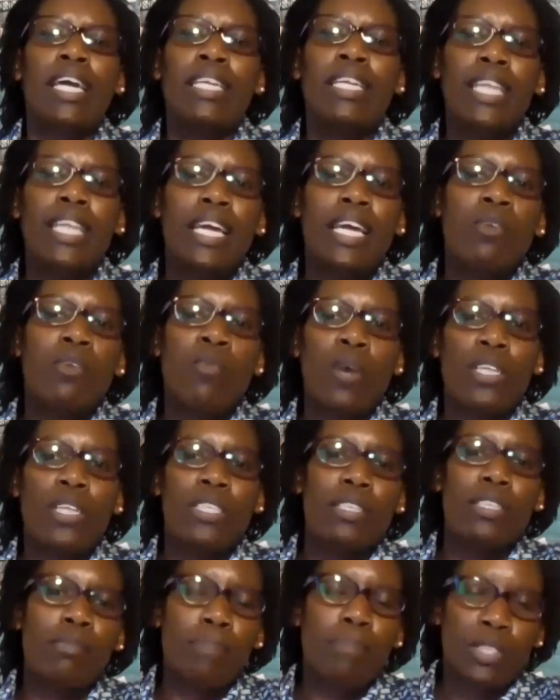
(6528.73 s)
And then
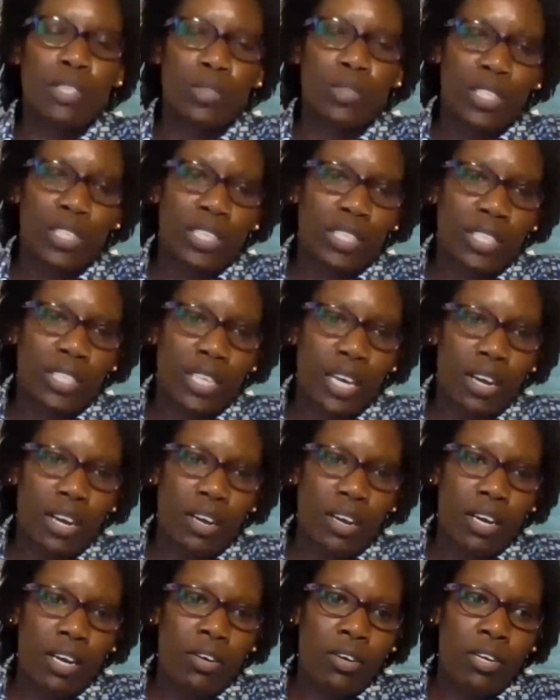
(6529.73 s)
once the person is
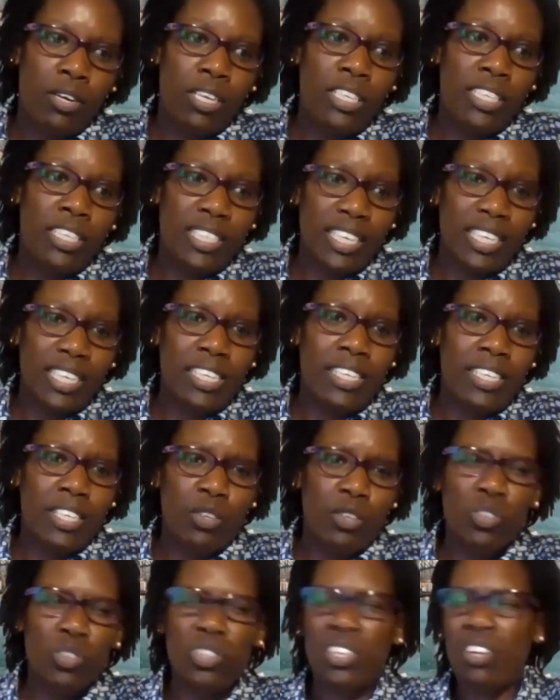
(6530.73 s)
uh, already settled
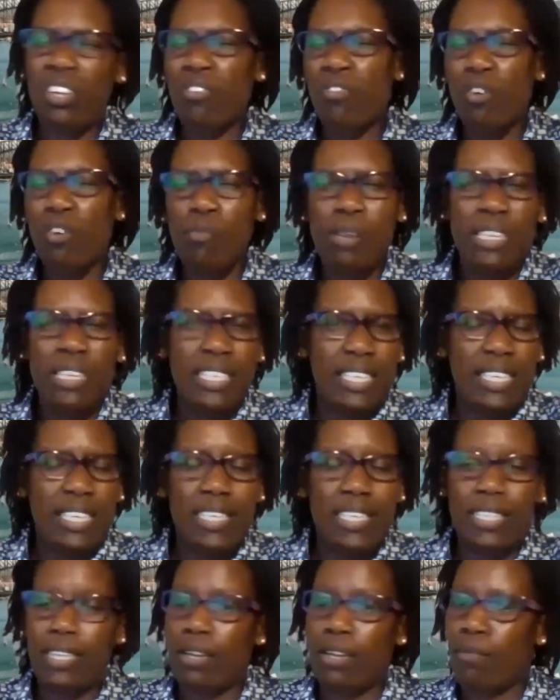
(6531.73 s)
in Australia, four months
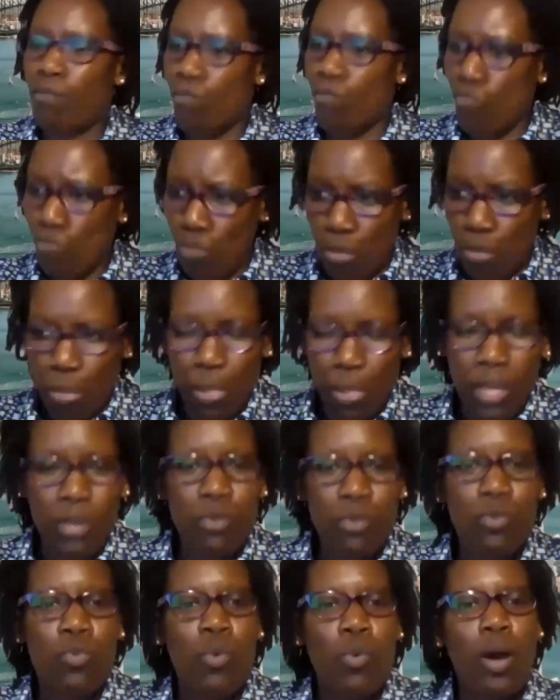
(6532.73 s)
later,
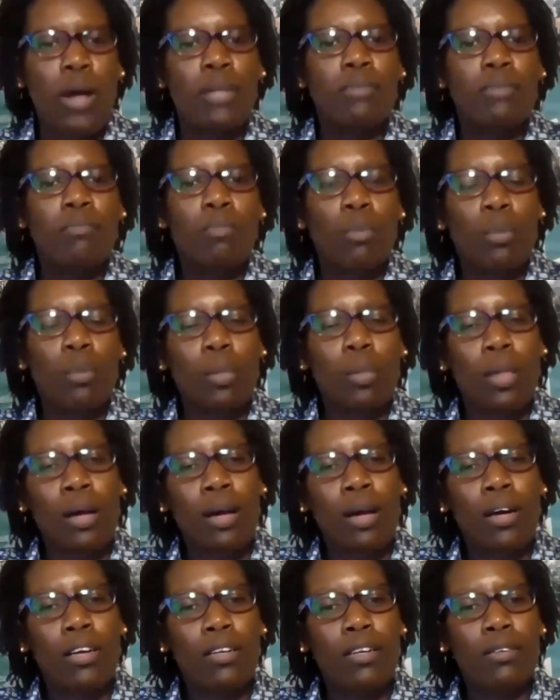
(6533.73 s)
then you do a,
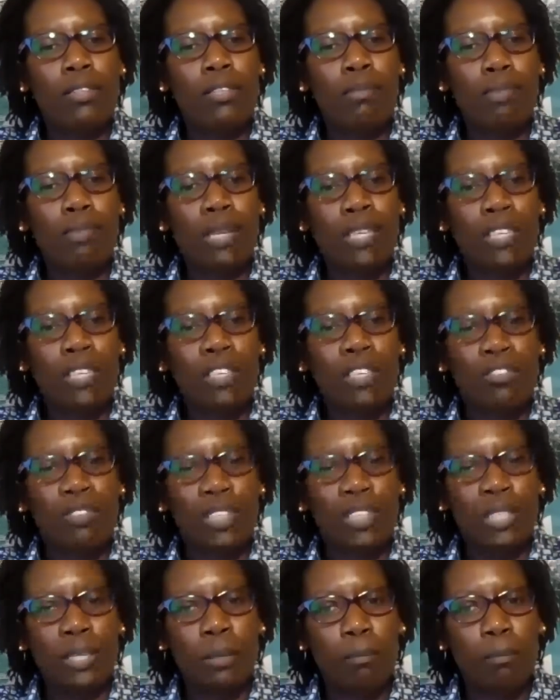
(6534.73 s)
a dependent
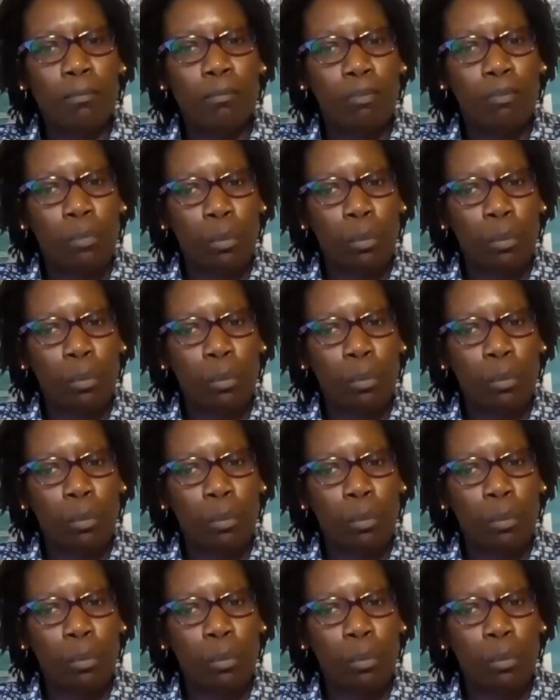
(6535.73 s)
visa.